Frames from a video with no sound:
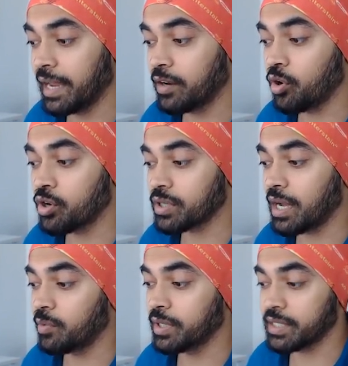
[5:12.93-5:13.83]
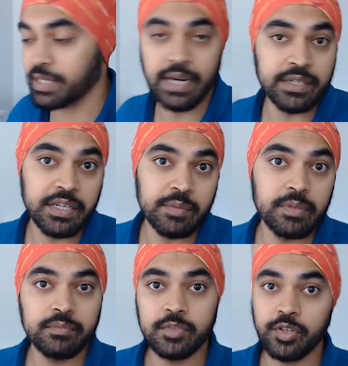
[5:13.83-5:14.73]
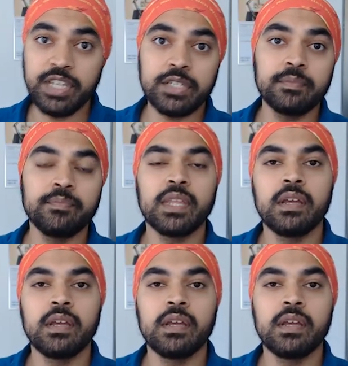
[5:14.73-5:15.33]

and not our disconnected table. The reason?